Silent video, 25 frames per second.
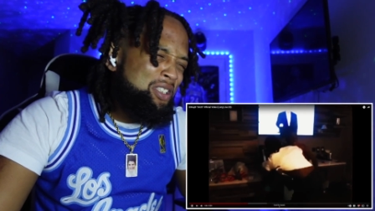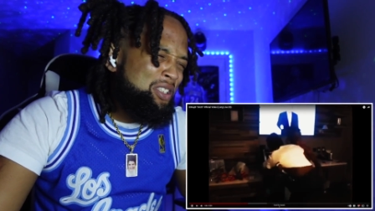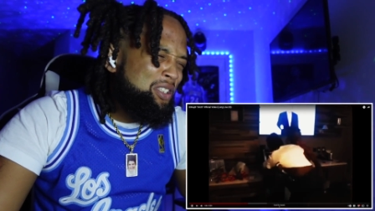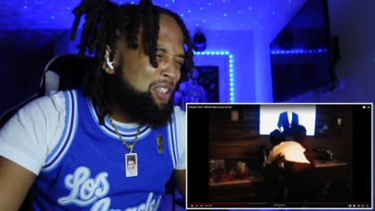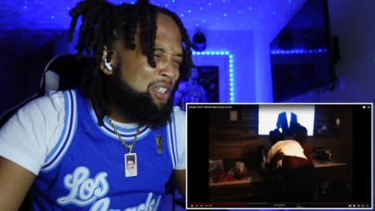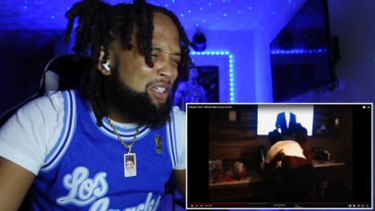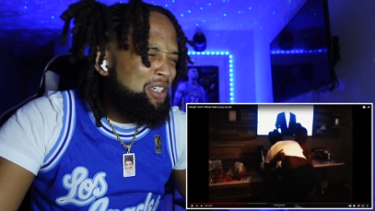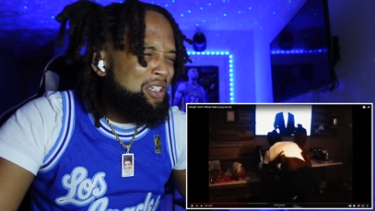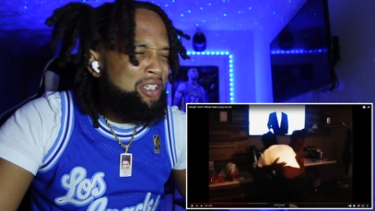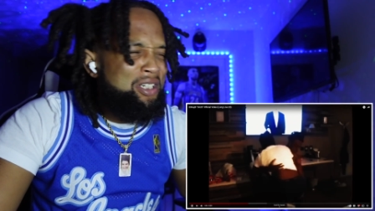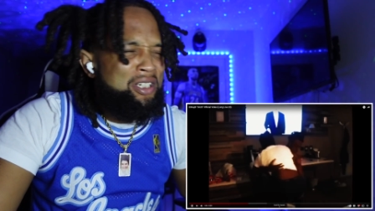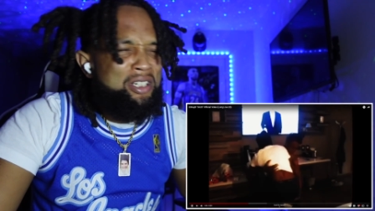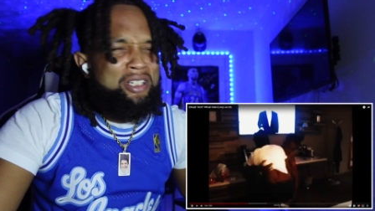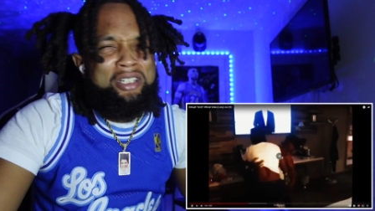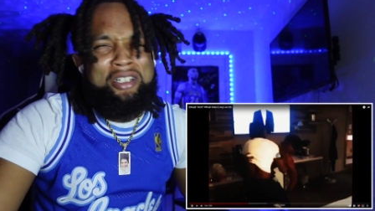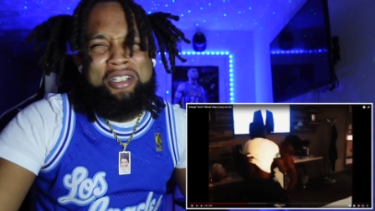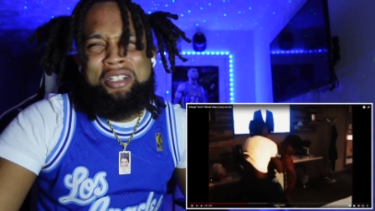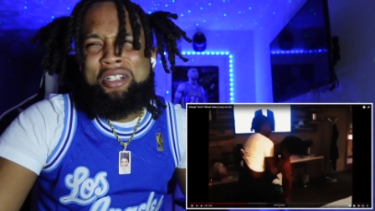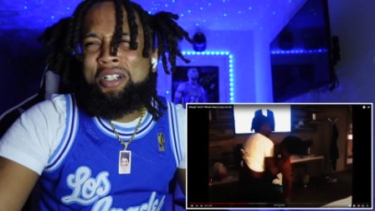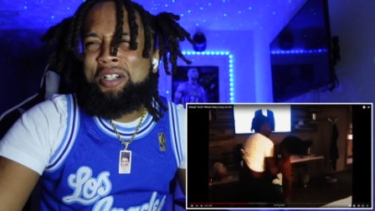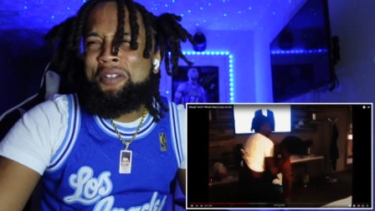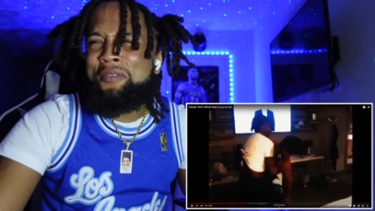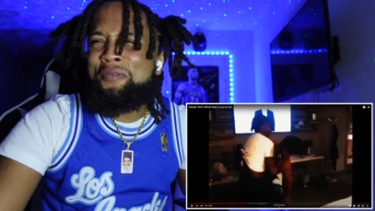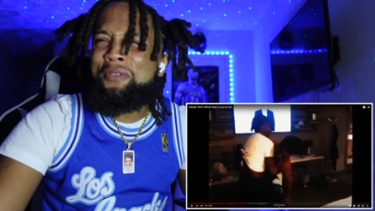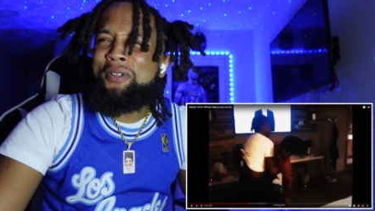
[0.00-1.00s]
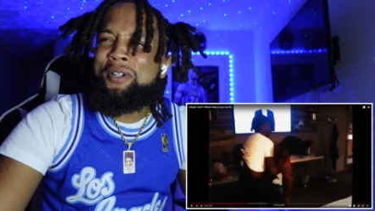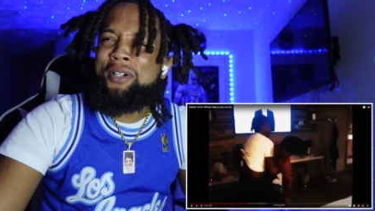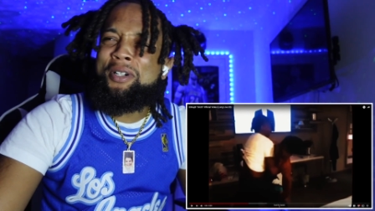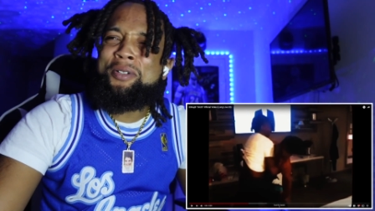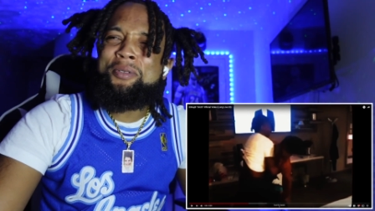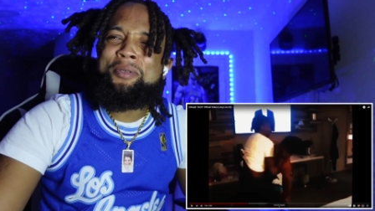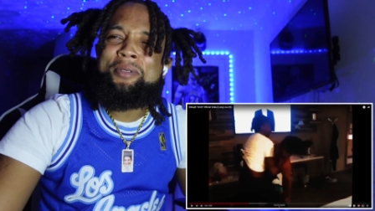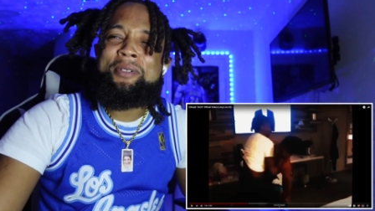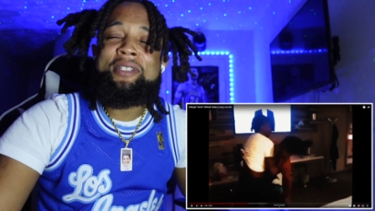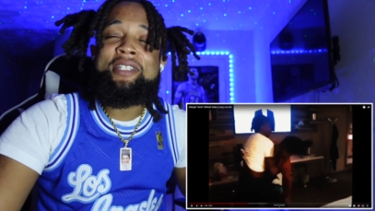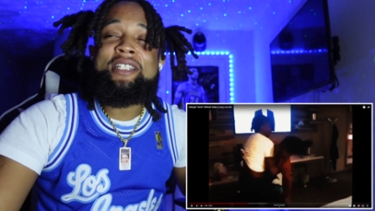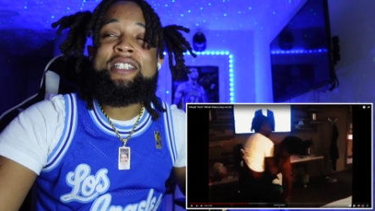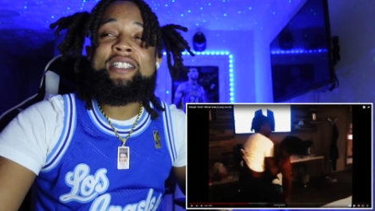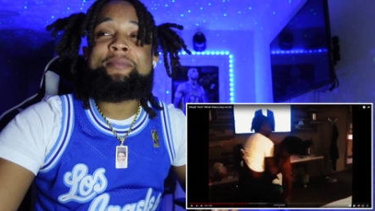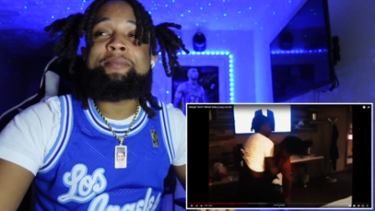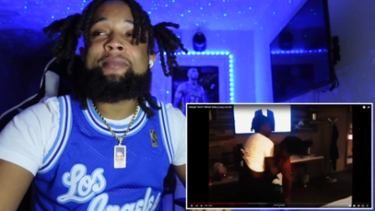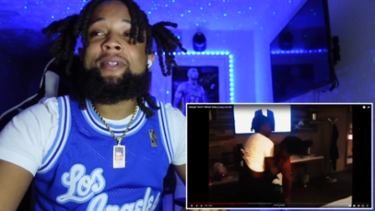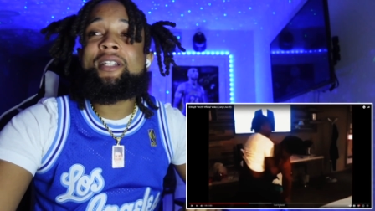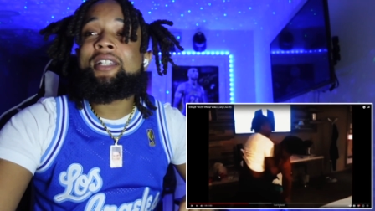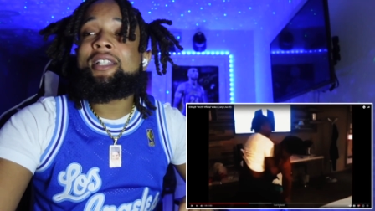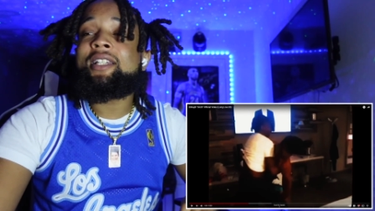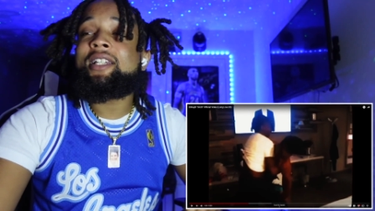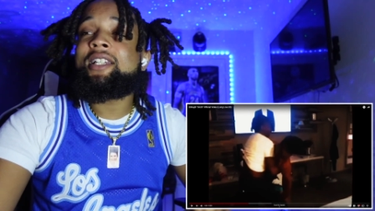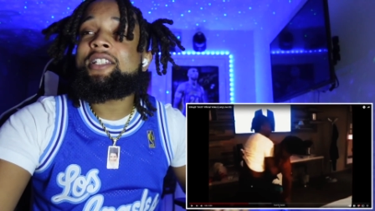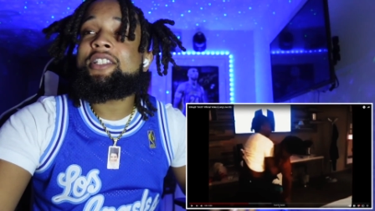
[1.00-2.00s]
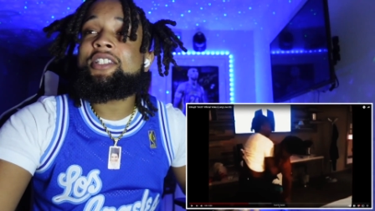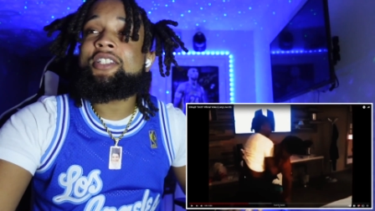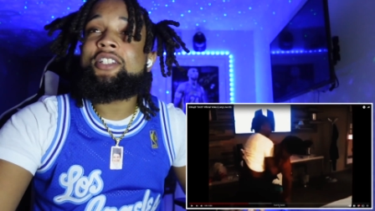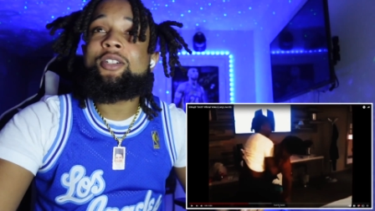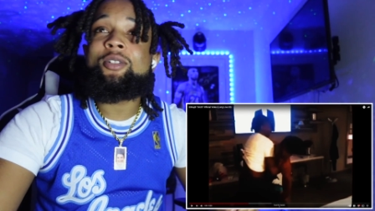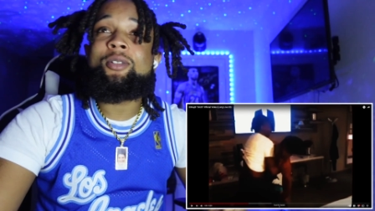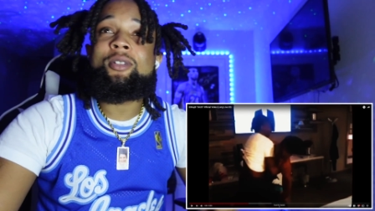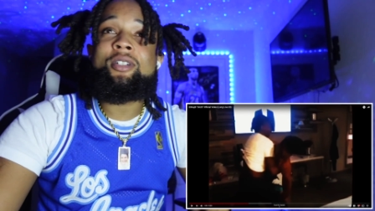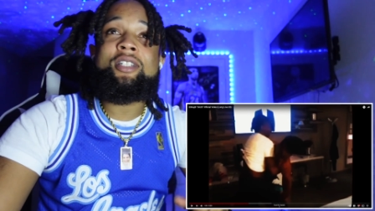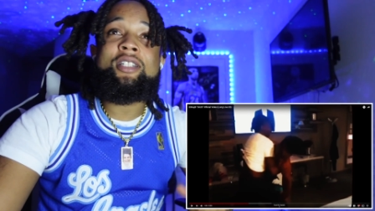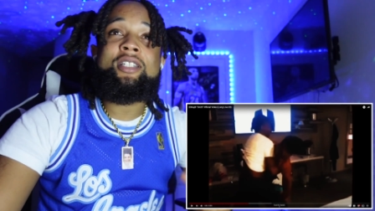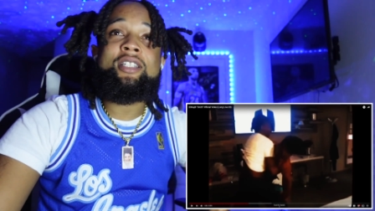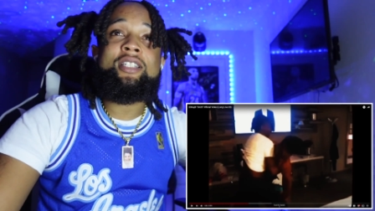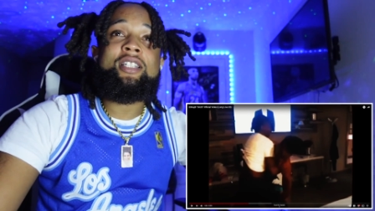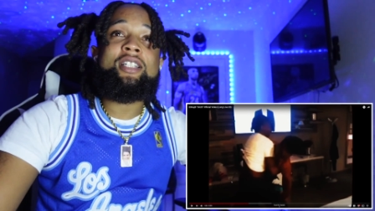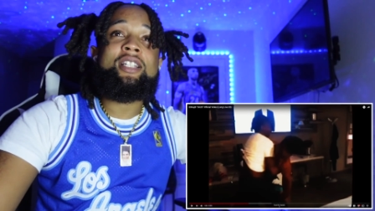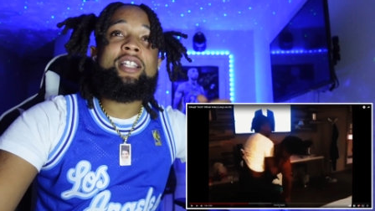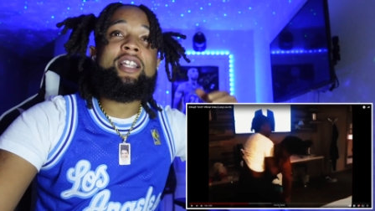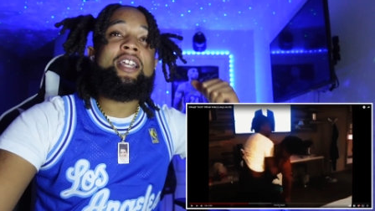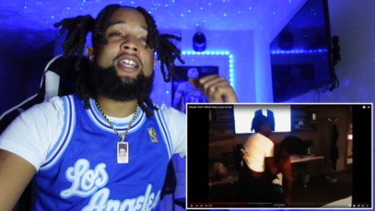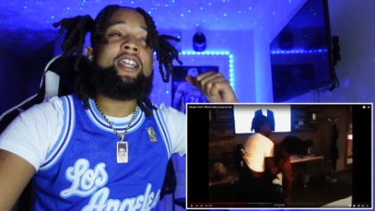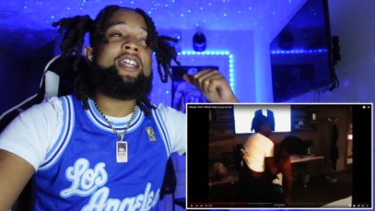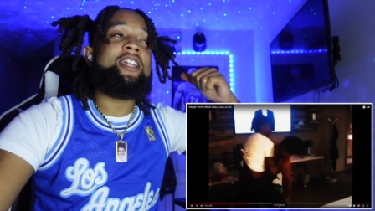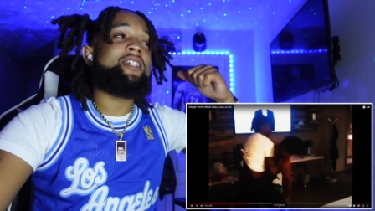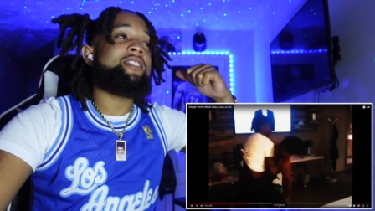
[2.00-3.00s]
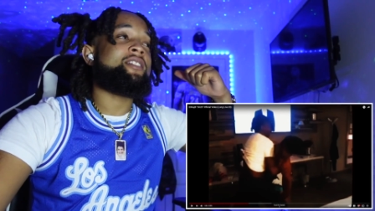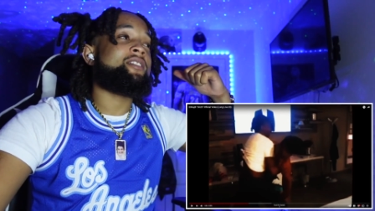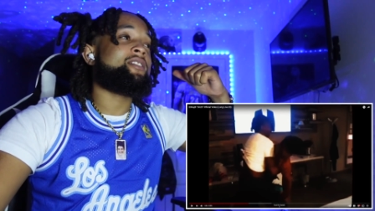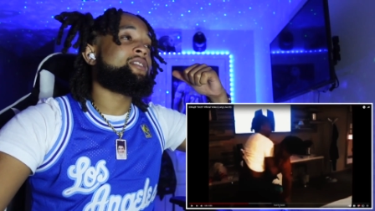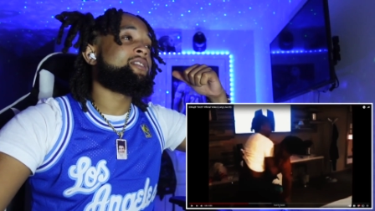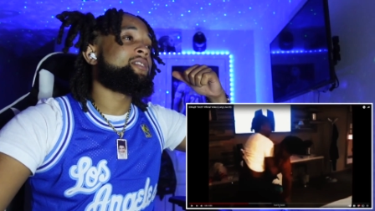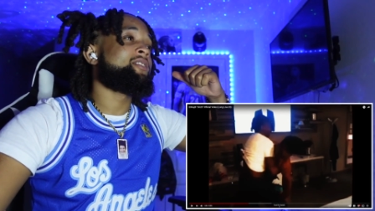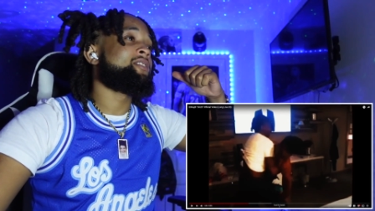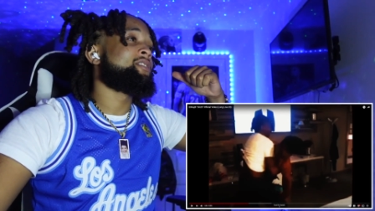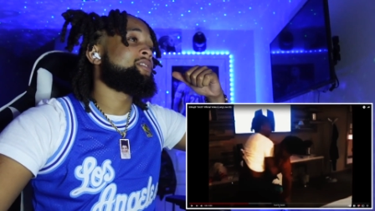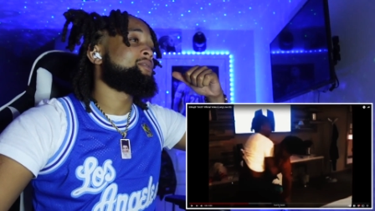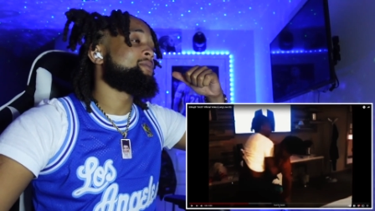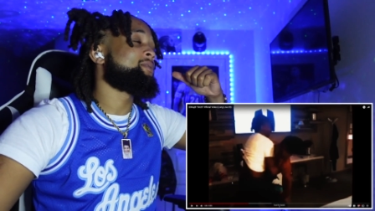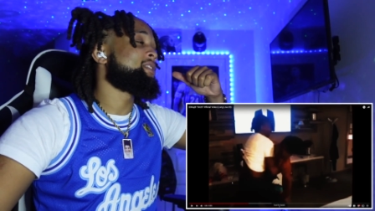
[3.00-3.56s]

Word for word: Oh, I'm fucking with these melodies though, cause the last uh,